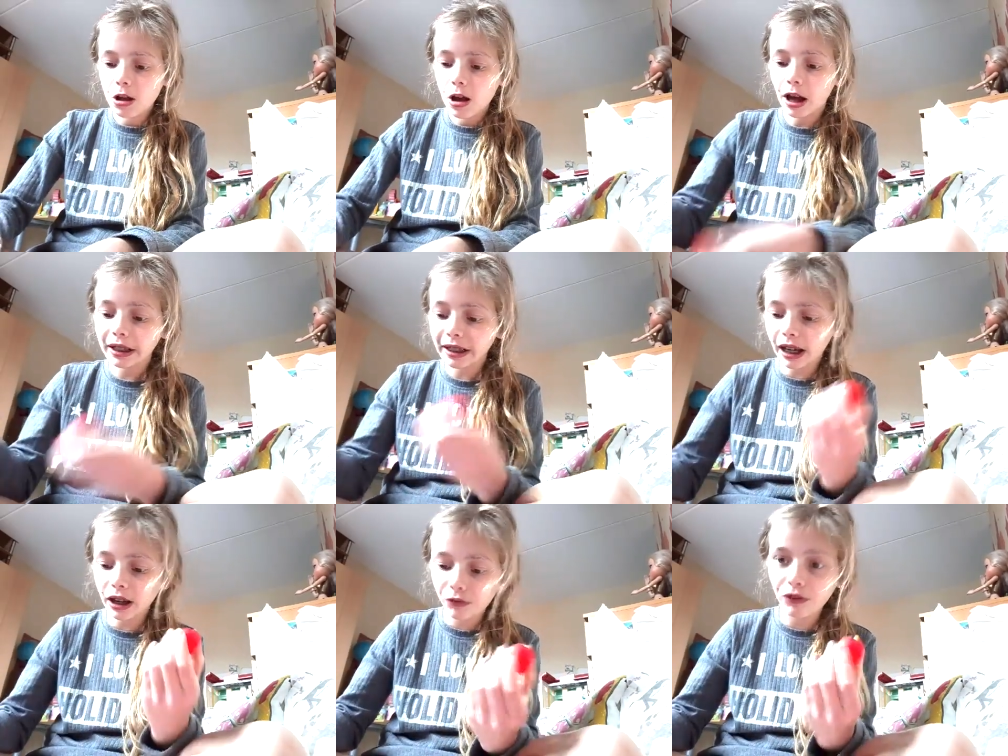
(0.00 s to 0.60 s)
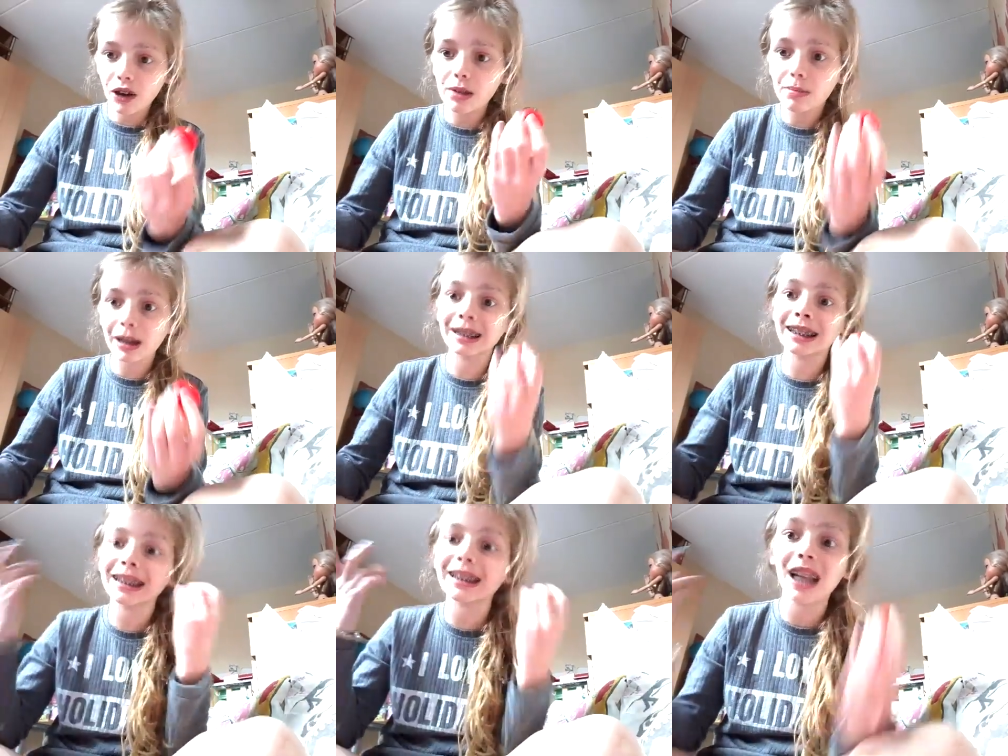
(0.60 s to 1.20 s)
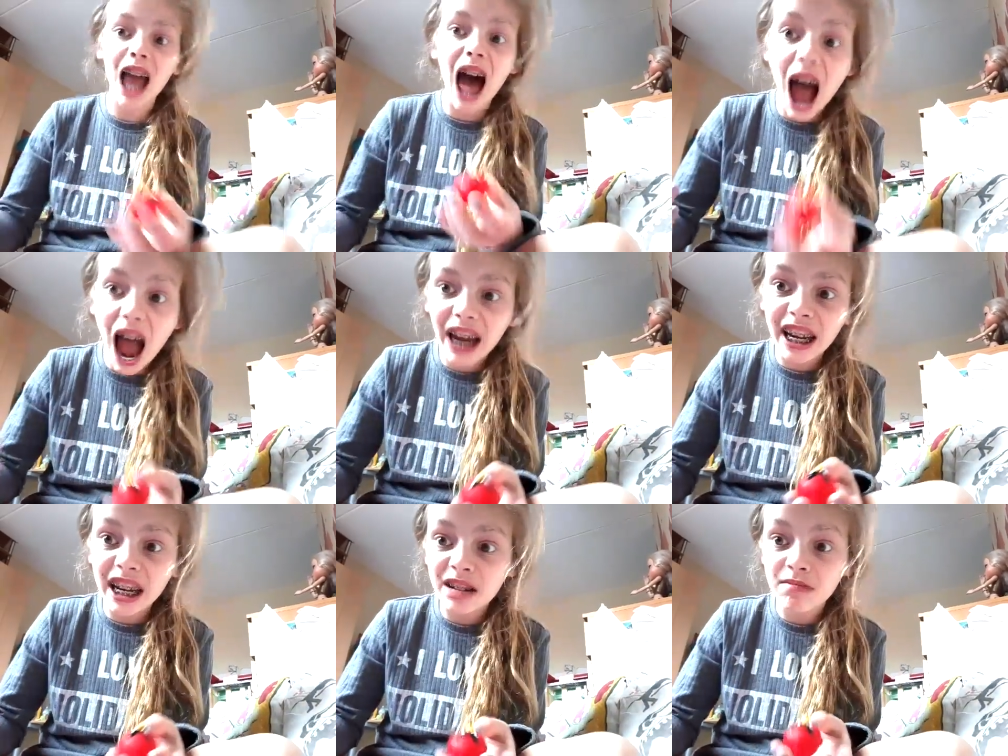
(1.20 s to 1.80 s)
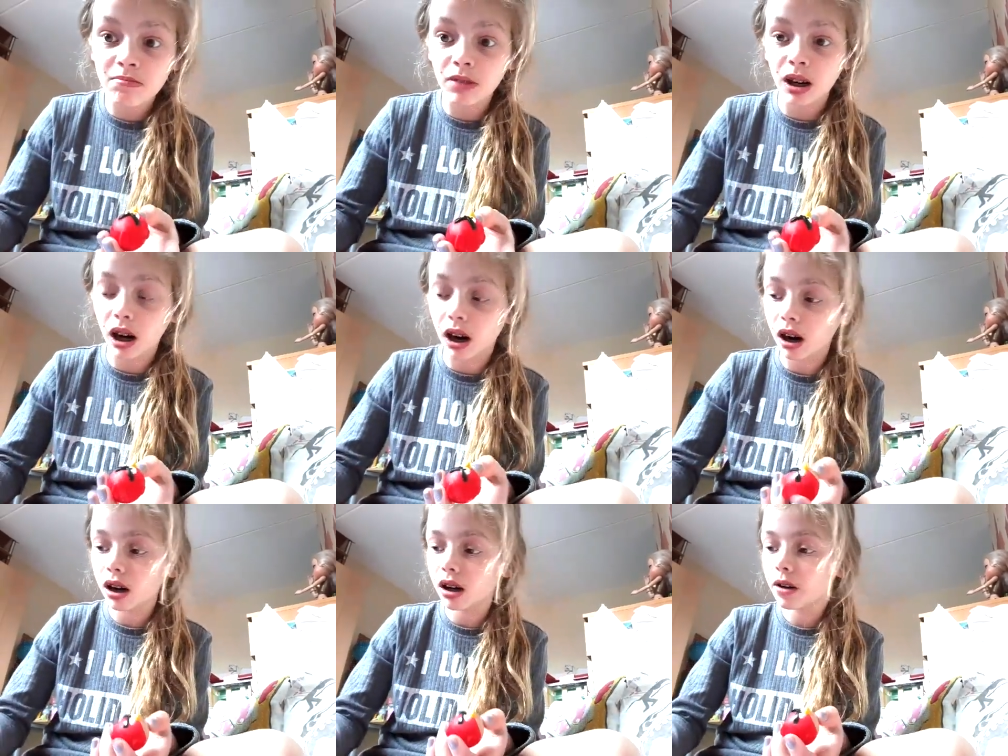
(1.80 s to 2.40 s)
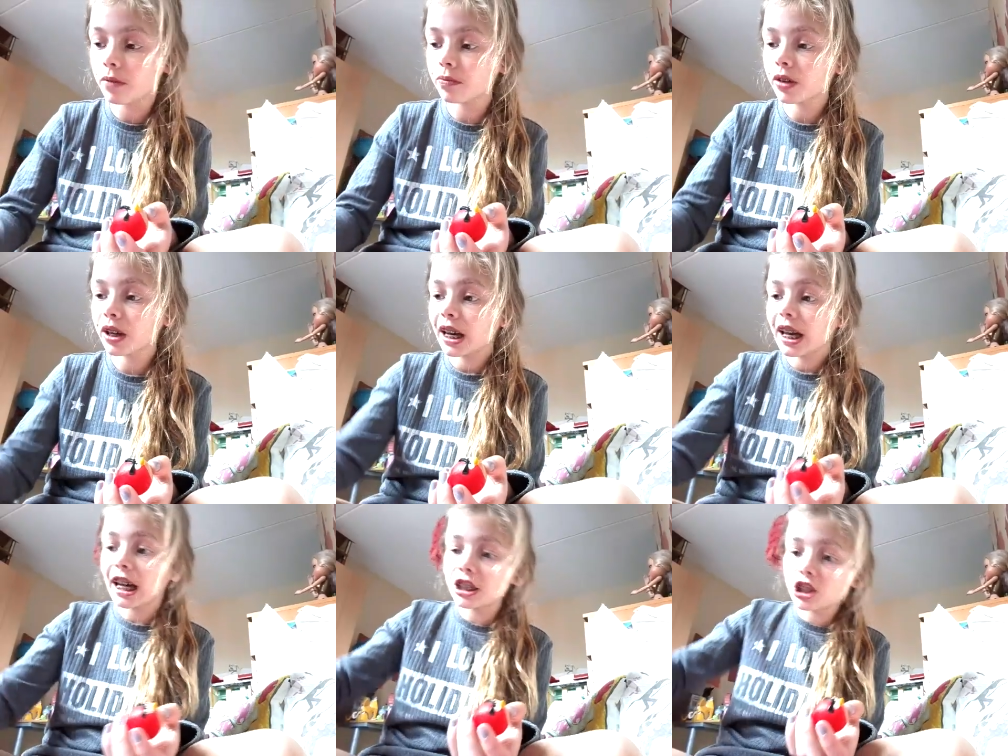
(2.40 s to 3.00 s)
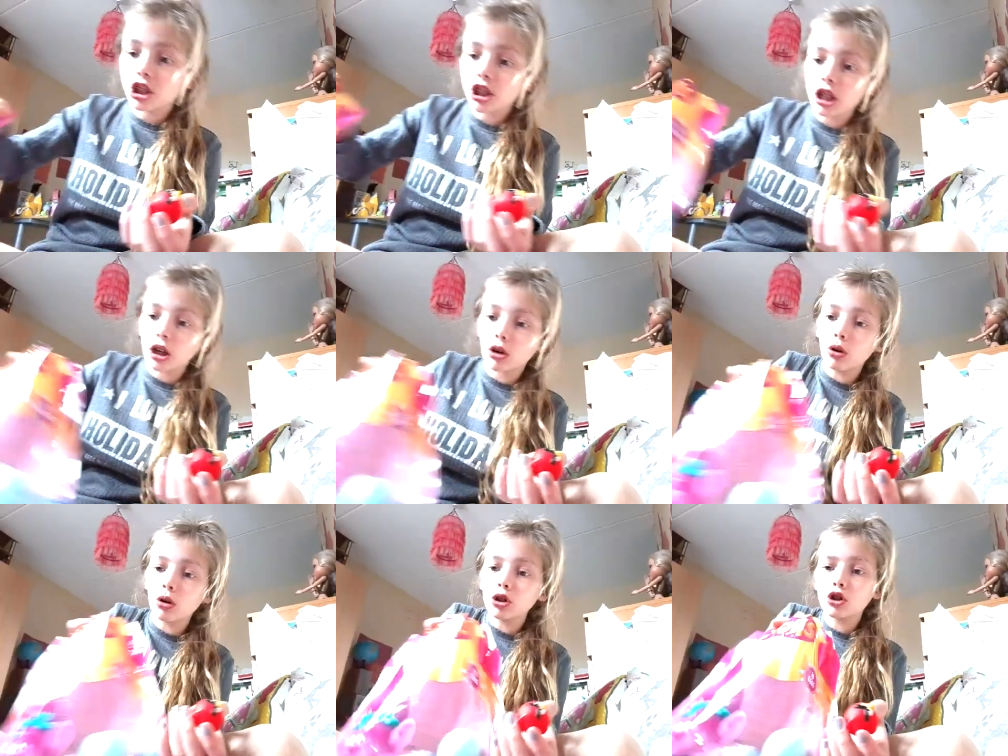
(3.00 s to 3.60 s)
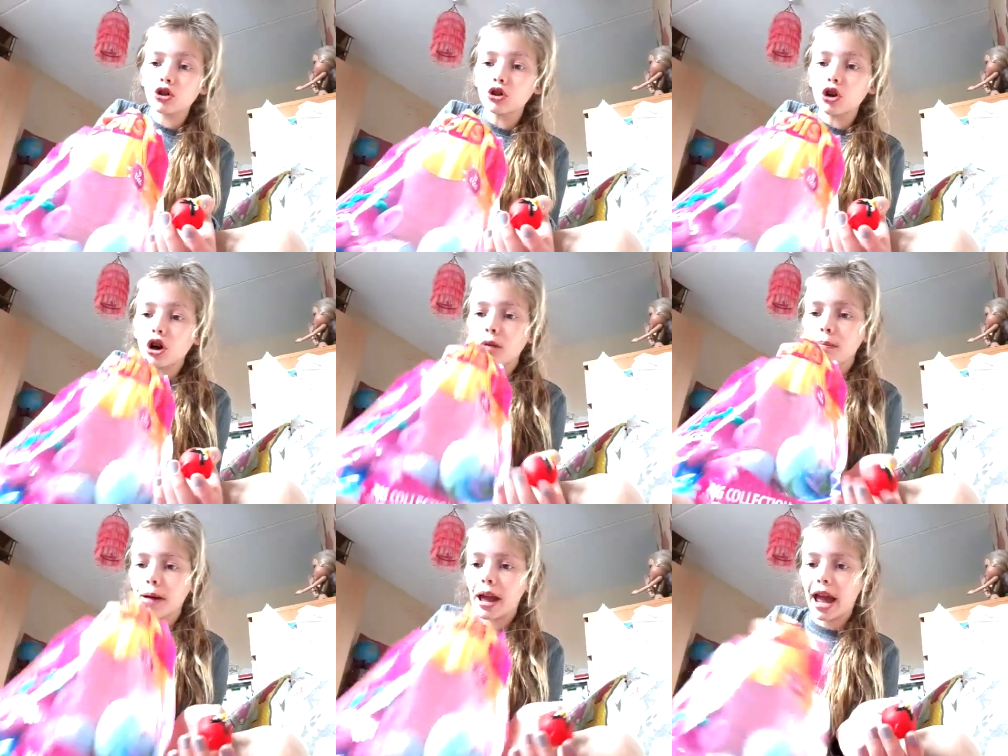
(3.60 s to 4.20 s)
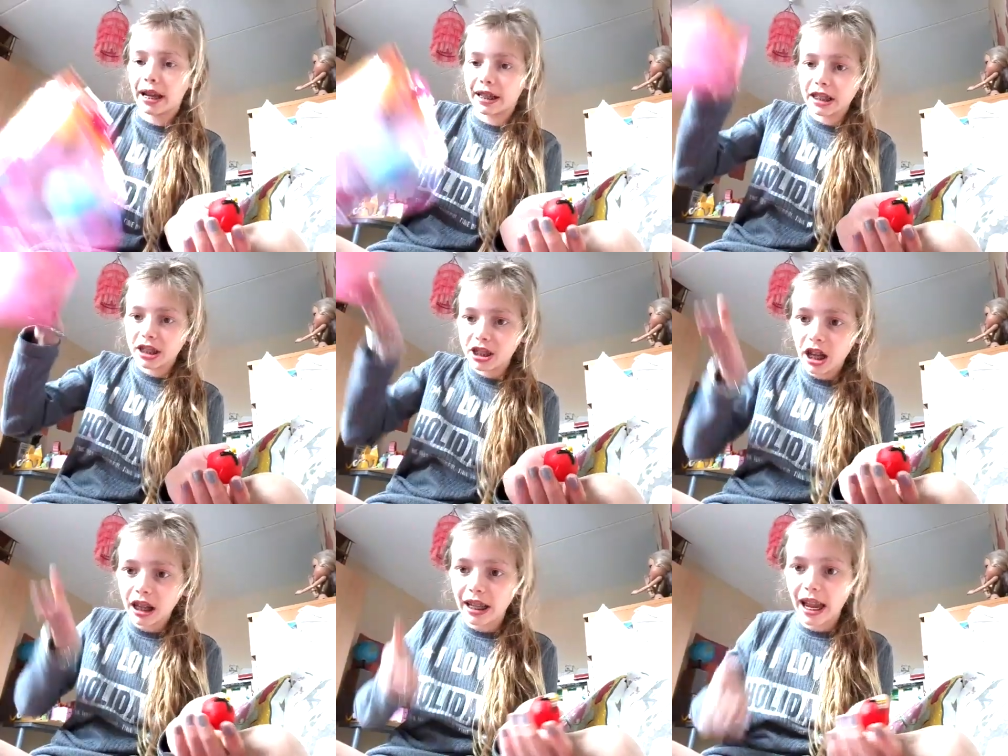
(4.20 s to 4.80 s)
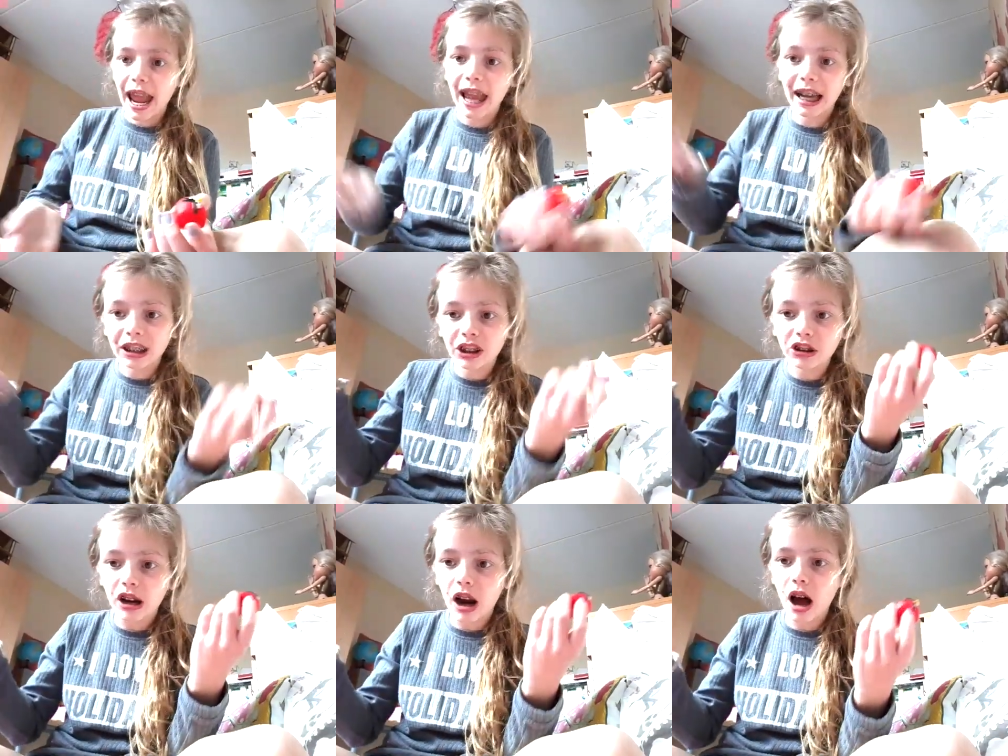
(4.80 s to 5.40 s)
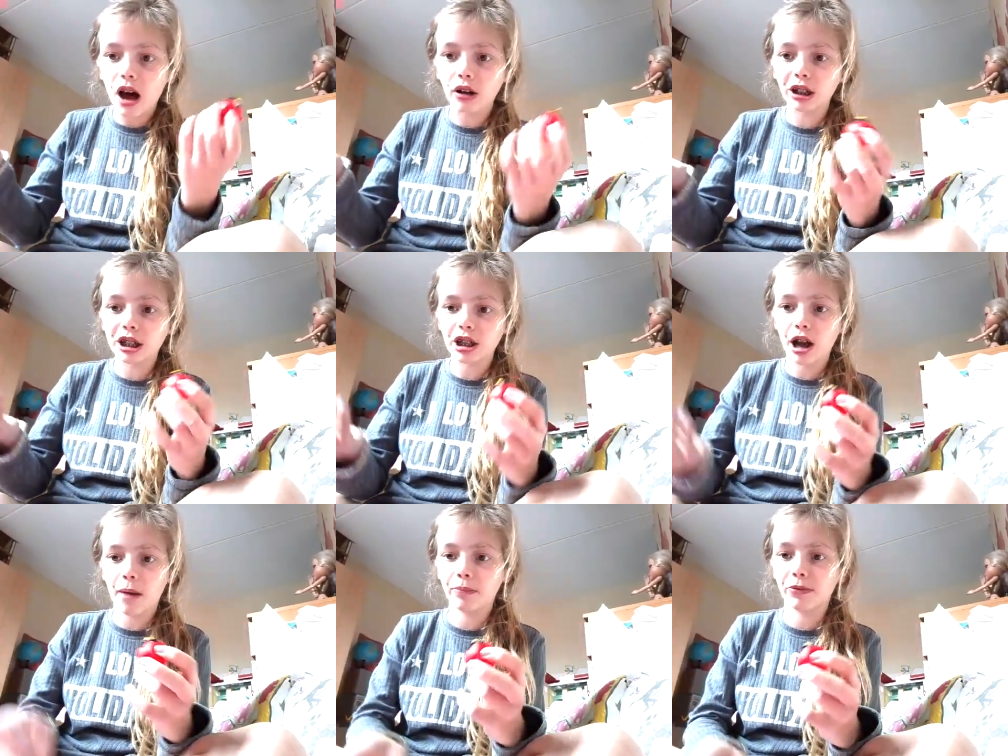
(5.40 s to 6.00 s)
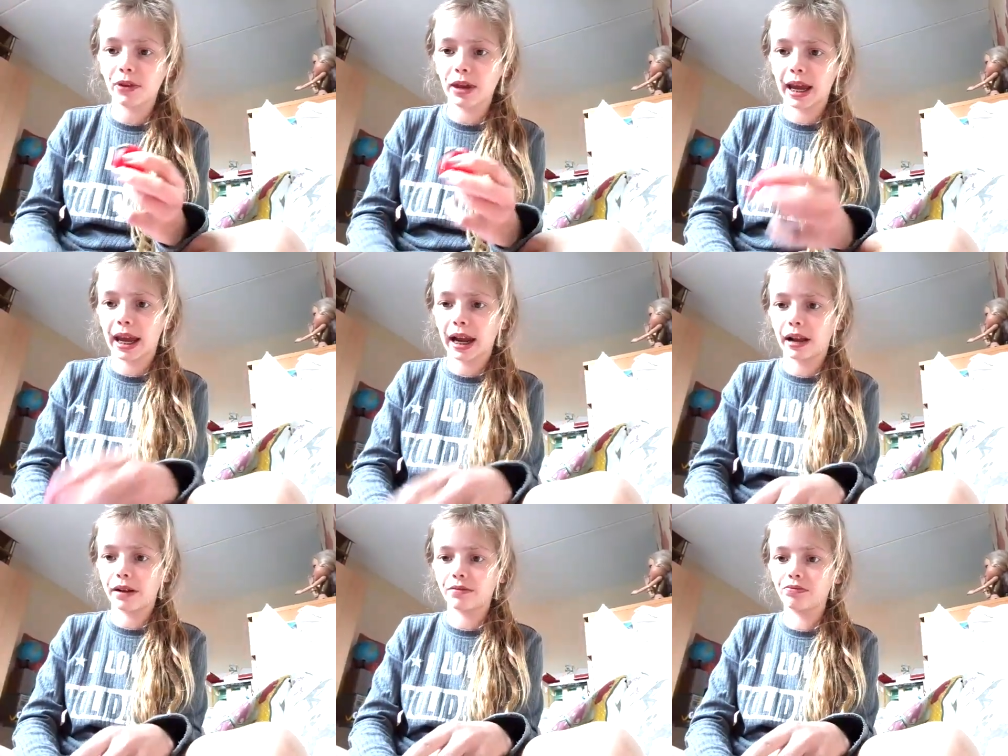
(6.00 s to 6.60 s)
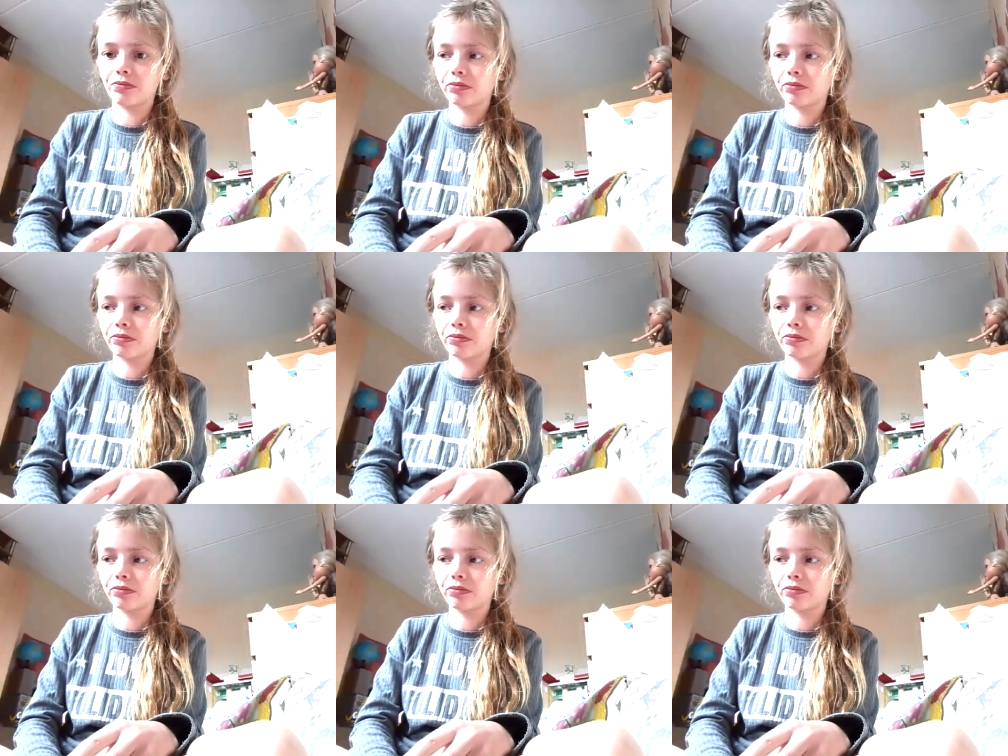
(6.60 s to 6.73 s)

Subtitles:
I can't find my slime. It's just a cool troll bag. It's not an extra or something.